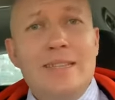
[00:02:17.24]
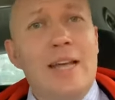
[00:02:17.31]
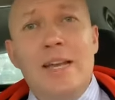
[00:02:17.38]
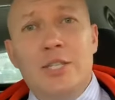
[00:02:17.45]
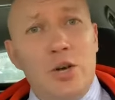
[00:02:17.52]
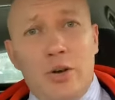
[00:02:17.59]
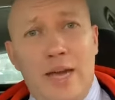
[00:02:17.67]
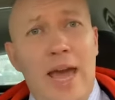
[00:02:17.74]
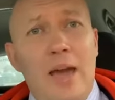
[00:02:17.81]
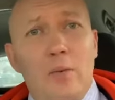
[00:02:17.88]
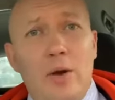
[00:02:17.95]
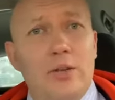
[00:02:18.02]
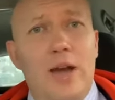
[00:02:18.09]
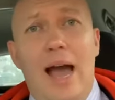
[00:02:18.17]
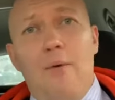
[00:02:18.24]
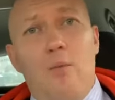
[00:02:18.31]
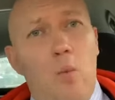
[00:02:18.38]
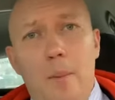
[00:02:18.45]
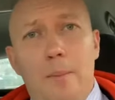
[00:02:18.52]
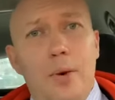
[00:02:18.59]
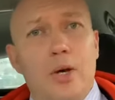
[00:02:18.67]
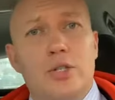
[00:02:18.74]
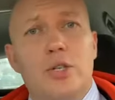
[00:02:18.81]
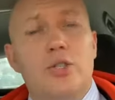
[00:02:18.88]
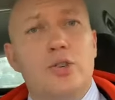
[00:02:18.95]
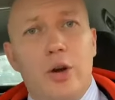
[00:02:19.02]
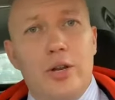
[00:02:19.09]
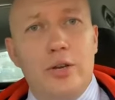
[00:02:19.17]
then it's okay when you have one person
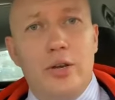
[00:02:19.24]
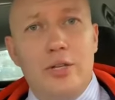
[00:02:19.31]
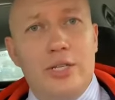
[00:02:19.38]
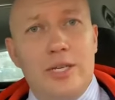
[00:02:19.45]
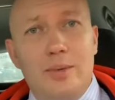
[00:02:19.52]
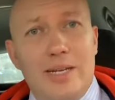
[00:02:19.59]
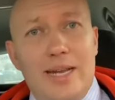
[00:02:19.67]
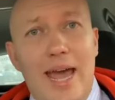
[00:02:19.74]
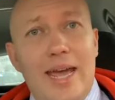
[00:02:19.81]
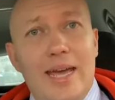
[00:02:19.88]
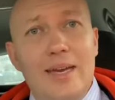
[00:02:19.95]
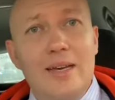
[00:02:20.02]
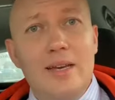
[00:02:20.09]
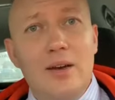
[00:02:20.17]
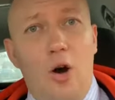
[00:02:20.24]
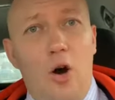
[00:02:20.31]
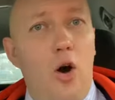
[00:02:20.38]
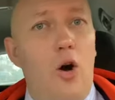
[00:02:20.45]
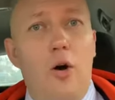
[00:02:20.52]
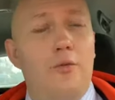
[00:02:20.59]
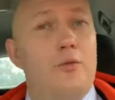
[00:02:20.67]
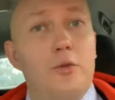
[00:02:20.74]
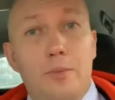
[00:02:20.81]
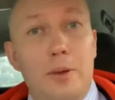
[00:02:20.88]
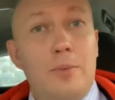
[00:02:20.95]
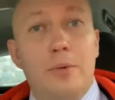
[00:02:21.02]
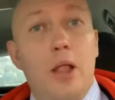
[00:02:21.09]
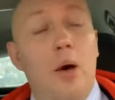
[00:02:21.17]
joining your team a day or a few
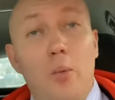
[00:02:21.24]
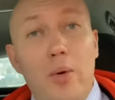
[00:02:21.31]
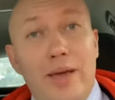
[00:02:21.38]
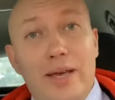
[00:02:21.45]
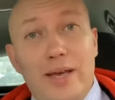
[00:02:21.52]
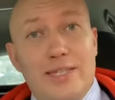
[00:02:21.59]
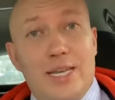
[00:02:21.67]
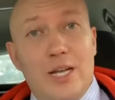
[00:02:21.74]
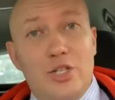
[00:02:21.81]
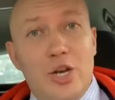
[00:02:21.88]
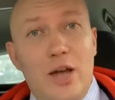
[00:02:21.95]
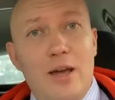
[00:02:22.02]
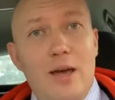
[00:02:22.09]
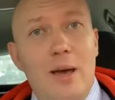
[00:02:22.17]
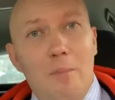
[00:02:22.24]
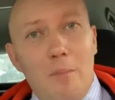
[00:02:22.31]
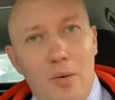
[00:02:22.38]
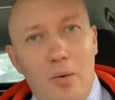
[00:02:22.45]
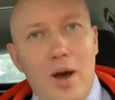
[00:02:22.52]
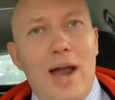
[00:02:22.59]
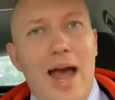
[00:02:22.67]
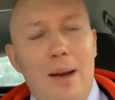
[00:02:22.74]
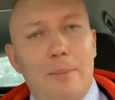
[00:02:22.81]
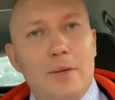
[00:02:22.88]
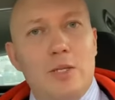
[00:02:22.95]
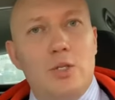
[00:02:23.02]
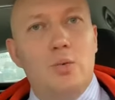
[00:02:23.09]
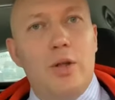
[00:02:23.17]
people a week, etc. But what
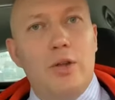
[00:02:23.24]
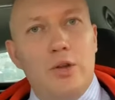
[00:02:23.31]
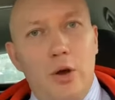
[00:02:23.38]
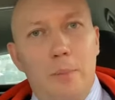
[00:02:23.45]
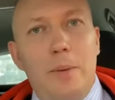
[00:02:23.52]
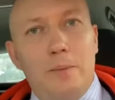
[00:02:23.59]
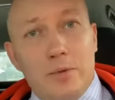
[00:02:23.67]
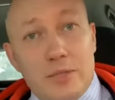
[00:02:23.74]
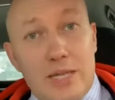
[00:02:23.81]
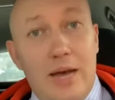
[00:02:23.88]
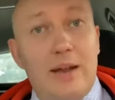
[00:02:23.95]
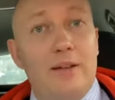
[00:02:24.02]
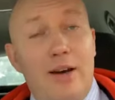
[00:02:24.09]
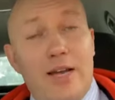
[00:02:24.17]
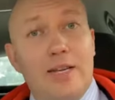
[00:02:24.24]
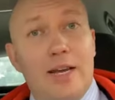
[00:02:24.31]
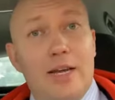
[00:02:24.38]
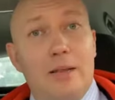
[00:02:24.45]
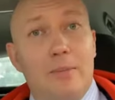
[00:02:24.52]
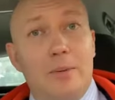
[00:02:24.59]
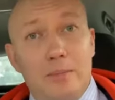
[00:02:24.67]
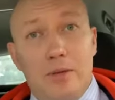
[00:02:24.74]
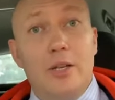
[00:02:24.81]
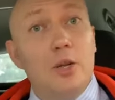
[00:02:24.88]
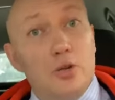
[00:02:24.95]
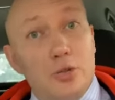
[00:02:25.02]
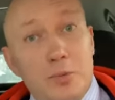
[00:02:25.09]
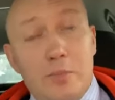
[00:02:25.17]
happens when your people start inviting other people and
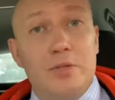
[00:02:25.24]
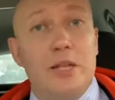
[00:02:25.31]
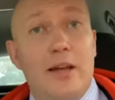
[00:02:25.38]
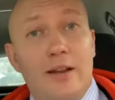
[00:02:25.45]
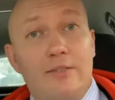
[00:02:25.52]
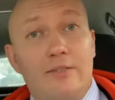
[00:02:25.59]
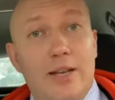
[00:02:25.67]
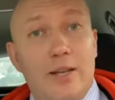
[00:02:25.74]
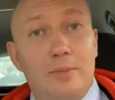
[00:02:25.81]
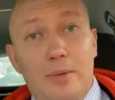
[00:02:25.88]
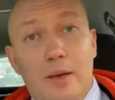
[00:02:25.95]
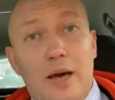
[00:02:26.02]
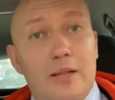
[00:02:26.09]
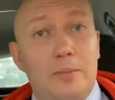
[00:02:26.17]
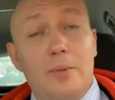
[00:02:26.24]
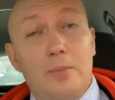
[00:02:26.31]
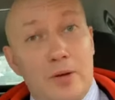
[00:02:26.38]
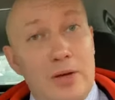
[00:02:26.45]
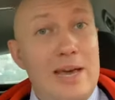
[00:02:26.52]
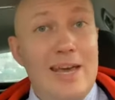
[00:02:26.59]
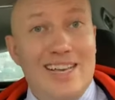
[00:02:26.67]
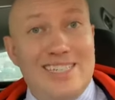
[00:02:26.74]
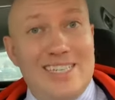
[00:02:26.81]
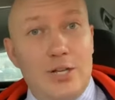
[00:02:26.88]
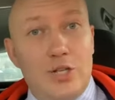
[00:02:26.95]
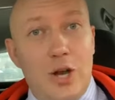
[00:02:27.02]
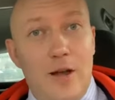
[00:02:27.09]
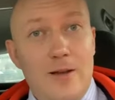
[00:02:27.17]
those people start inviting other people,
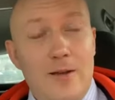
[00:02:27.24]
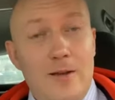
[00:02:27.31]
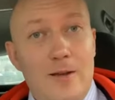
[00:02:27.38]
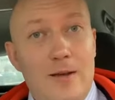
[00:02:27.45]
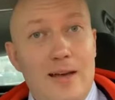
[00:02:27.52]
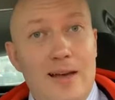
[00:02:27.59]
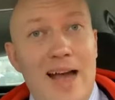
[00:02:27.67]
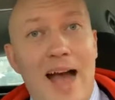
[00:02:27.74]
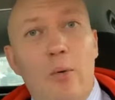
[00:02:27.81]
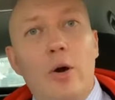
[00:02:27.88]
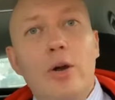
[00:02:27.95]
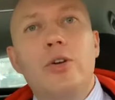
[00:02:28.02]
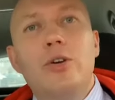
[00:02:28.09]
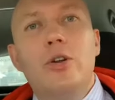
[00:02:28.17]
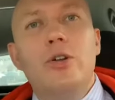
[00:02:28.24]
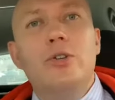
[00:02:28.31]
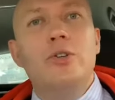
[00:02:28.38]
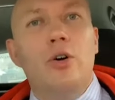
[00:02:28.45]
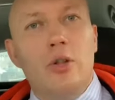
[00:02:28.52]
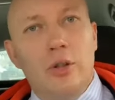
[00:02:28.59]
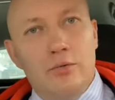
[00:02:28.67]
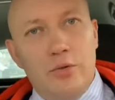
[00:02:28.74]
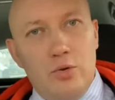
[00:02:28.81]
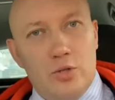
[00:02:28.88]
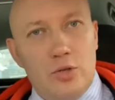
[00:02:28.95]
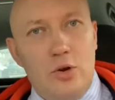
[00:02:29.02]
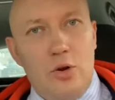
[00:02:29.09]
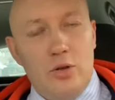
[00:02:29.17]
etc.? How are you going to do all of
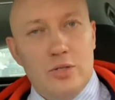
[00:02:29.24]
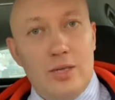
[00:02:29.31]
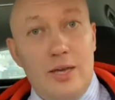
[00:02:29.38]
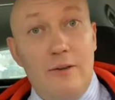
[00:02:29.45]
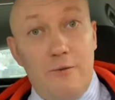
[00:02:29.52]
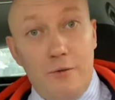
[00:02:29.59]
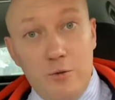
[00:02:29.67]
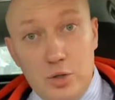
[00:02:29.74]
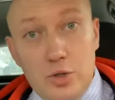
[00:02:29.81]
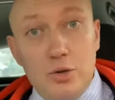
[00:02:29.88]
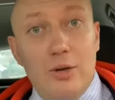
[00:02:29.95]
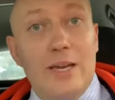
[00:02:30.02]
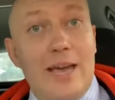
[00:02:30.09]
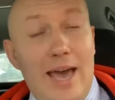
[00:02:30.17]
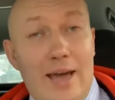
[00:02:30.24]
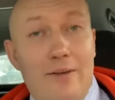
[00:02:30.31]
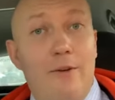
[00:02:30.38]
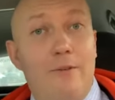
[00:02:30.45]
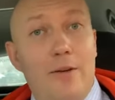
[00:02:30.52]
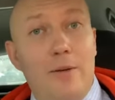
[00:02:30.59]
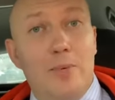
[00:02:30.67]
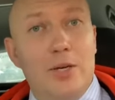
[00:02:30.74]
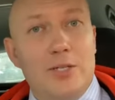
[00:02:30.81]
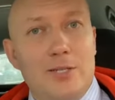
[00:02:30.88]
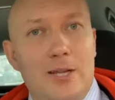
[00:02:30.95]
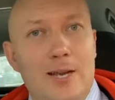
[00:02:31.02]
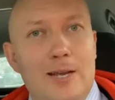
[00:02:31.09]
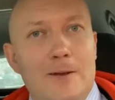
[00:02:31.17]
those calls if you're doing everything
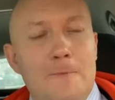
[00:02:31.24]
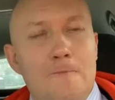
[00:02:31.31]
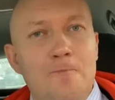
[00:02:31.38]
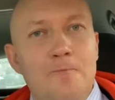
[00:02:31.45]
personally?